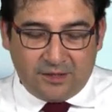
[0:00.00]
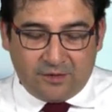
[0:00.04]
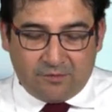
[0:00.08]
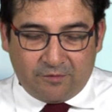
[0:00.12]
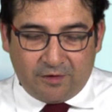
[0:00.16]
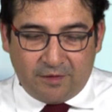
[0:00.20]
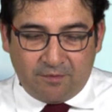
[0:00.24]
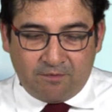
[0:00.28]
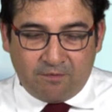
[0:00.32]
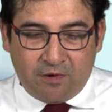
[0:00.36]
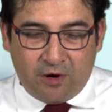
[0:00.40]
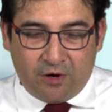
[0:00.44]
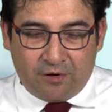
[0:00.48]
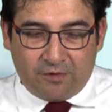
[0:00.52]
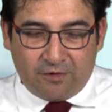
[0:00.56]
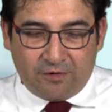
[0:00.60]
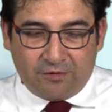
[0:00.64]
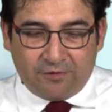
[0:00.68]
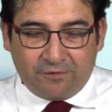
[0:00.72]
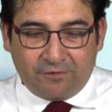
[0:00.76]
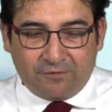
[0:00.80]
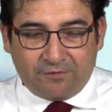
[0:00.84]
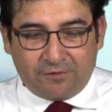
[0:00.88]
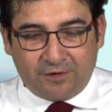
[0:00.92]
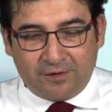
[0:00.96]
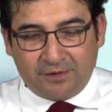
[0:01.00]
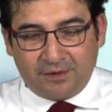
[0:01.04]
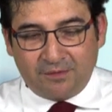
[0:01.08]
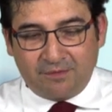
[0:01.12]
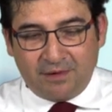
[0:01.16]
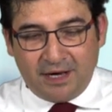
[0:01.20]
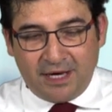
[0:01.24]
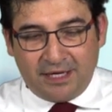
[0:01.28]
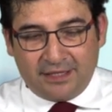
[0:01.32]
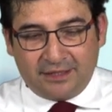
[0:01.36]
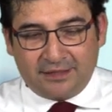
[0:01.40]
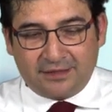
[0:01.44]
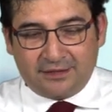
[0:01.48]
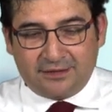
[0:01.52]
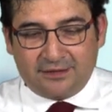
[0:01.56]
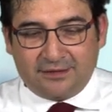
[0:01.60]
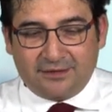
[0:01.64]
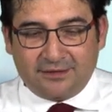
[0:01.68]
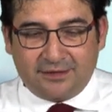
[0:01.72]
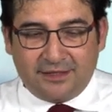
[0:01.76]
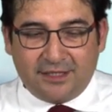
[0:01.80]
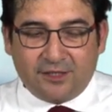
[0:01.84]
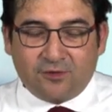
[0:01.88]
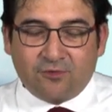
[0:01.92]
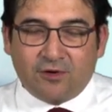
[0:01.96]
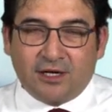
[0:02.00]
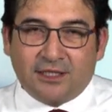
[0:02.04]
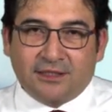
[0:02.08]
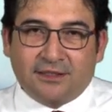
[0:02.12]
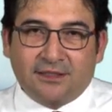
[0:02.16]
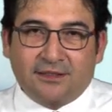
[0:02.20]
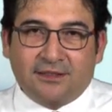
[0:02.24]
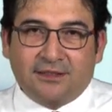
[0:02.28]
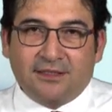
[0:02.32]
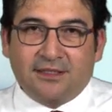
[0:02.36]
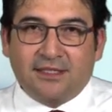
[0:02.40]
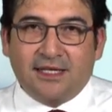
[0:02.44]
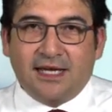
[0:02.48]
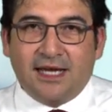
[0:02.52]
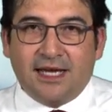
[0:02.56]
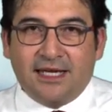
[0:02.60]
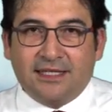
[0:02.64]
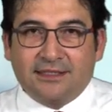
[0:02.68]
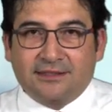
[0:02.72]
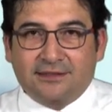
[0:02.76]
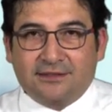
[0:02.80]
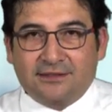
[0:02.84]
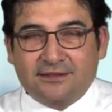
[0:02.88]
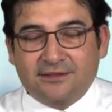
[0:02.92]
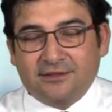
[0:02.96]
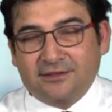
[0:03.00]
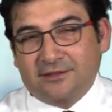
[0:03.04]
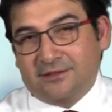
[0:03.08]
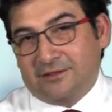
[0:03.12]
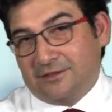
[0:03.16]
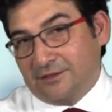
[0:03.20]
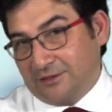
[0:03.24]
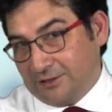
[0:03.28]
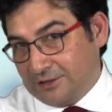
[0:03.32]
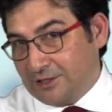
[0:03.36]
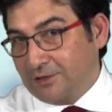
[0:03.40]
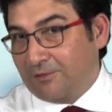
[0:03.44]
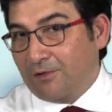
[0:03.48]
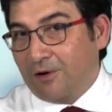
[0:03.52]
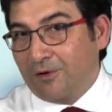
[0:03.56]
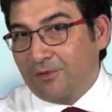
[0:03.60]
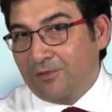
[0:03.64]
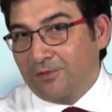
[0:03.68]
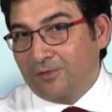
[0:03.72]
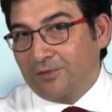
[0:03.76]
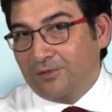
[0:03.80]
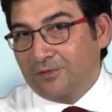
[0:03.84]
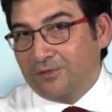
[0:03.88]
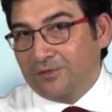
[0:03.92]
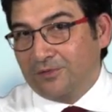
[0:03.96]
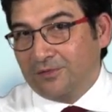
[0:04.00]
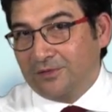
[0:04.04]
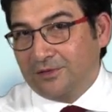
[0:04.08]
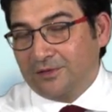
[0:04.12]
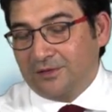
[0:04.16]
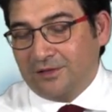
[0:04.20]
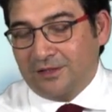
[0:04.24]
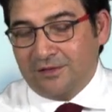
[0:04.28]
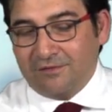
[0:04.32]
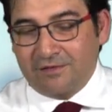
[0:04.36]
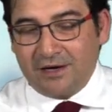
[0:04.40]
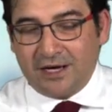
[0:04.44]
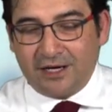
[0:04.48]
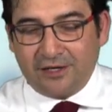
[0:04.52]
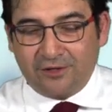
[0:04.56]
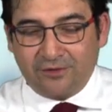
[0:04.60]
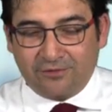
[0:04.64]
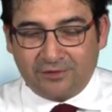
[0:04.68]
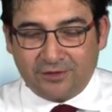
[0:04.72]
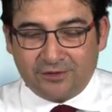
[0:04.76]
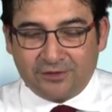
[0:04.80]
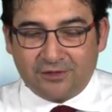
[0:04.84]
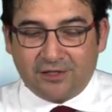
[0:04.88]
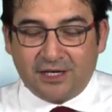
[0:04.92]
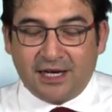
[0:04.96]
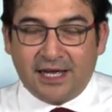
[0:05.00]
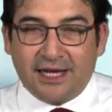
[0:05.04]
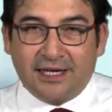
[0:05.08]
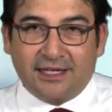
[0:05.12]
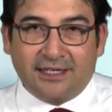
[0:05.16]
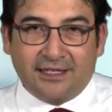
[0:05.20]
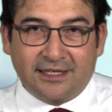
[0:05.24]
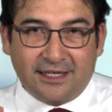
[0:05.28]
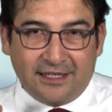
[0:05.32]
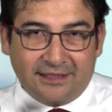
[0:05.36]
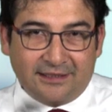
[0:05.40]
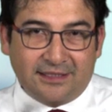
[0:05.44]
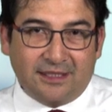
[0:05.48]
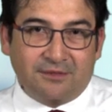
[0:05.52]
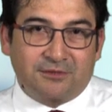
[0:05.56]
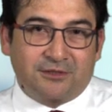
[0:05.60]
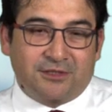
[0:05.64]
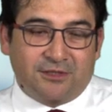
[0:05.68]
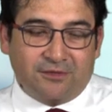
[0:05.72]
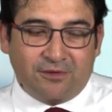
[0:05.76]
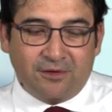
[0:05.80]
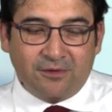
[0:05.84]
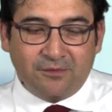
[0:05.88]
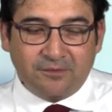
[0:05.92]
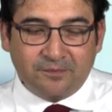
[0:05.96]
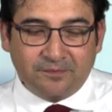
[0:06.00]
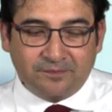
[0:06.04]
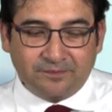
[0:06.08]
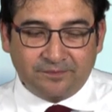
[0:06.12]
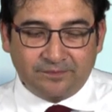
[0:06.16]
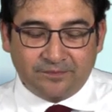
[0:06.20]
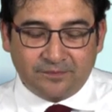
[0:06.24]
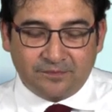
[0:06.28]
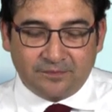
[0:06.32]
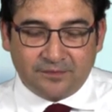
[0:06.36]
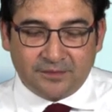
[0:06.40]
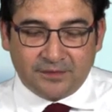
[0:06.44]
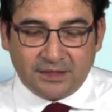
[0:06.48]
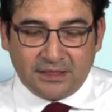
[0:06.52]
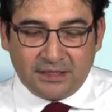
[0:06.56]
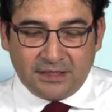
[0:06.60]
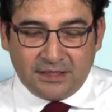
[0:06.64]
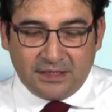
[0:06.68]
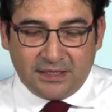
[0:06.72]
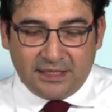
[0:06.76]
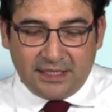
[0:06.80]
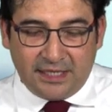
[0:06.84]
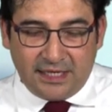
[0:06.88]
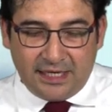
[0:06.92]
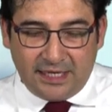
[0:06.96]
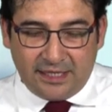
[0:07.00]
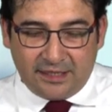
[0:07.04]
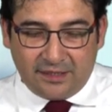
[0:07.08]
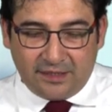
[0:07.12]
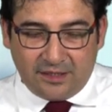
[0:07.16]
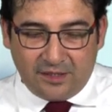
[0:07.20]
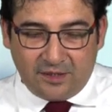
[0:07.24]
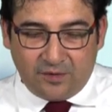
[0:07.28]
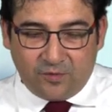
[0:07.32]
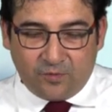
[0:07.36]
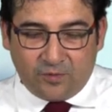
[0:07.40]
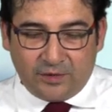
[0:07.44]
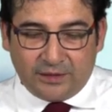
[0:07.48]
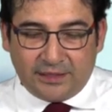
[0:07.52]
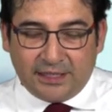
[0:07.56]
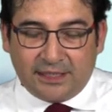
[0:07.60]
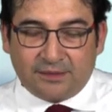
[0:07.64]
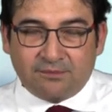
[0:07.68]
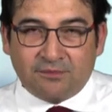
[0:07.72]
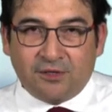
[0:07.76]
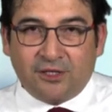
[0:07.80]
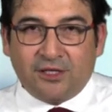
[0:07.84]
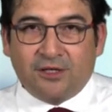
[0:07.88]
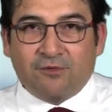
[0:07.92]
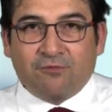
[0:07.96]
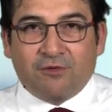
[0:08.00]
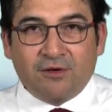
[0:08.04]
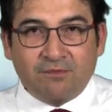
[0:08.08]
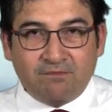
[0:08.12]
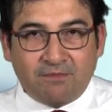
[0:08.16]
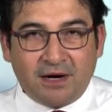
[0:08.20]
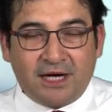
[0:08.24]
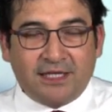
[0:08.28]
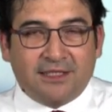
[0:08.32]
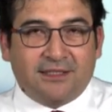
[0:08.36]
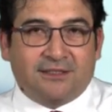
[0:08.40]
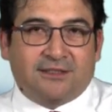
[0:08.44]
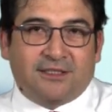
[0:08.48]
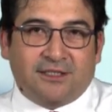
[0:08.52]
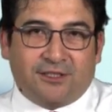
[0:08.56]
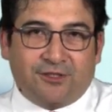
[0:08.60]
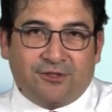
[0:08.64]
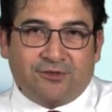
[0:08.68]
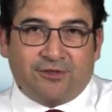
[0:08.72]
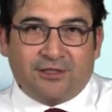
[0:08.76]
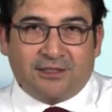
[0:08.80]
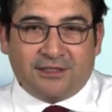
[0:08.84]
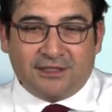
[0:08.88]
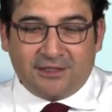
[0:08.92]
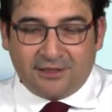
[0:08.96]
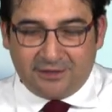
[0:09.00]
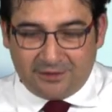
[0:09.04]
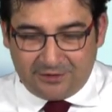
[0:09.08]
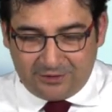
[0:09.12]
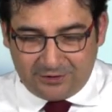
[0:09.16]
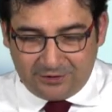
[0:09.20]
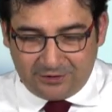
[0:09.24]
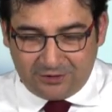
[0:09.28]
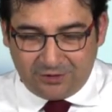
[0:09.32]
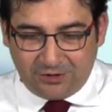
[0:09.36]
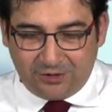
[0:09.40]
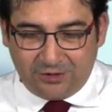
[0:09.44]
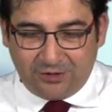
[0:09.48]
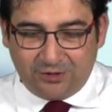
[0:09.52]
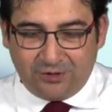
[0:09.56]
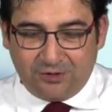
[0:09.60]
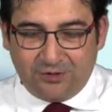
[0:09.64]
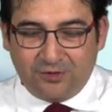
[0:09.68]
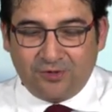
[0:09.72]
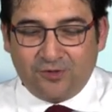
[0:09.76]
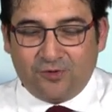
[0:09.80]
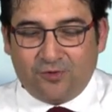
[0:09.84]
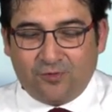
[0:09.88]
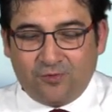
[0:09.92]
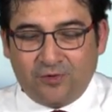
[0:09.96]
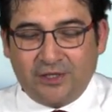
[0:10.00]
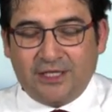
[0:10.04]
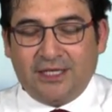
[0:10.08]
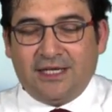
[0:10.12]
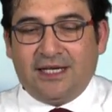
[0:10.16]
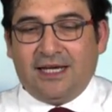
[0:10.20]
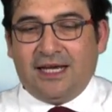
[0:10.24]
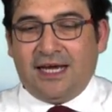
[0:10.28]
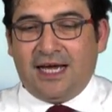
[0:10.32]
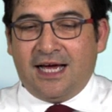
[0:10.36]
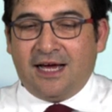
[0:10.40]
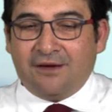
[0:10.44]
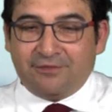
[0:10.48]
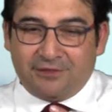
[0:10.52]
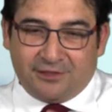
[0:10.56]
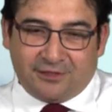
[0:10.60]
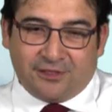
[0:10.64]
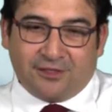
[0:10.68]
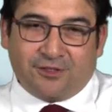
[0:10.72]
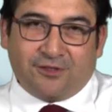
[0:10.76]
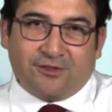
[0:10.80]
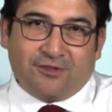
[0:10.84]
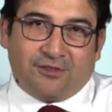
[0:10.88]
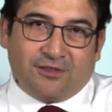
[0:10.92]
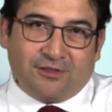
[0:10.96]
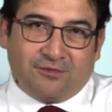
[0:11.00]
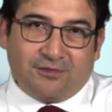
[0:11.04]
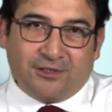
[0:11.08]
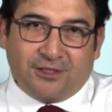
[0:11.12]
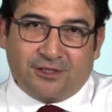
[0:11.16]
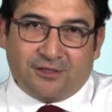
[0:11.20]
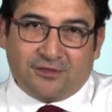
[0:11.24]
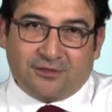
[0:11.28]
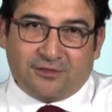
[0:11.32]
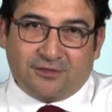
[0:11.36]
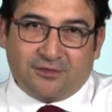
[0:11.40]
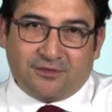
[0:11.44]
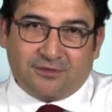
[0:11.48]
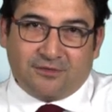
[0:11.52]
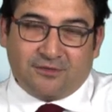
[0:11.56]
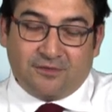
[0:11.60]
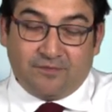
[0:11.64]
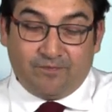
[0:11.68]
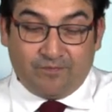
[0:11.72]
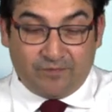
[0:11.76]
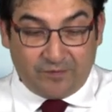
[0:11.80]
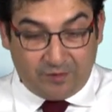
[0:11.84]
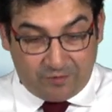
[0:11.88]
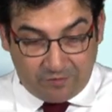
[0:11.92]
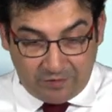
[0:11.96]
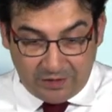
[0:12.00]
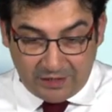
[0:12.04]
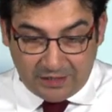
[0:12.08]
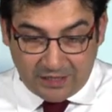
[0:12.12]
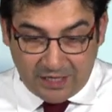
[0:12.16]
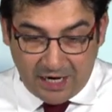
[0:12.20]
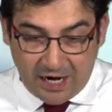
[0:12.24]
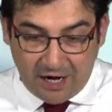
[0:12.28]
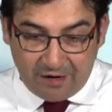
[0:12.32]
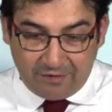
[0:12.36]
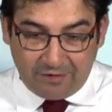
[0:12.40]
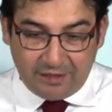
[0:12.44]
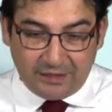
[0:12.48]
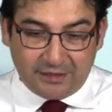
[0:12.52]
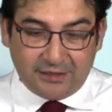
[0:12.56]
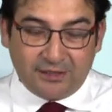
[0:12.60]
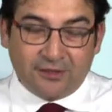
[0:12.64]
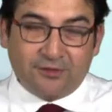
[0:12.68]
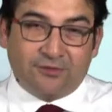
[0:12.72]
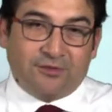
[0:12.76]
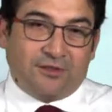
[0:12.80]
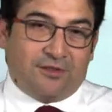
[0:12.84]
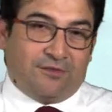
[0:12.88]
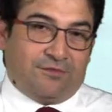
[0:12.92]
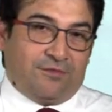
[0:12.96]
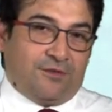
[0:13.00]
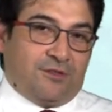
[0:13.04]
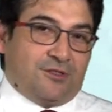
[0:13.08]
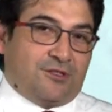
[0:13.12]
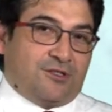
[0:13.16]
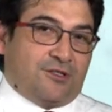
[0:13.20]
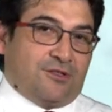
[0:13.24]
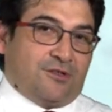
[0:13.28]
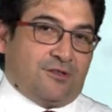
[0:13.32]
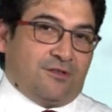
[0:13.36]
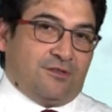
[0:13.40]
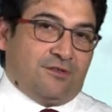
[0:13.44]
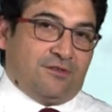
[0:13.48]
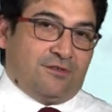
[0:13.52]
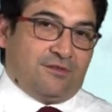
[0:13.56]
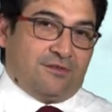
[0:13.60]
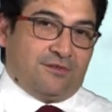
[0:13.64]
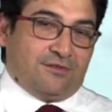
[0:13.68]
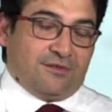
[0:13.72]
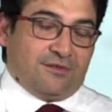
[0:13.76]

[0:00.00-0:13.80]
we borrow from the bank a quantity S0, the value of the underlying at time zero, and with that money we buy the security, so we have the security with us. We carry it into the future,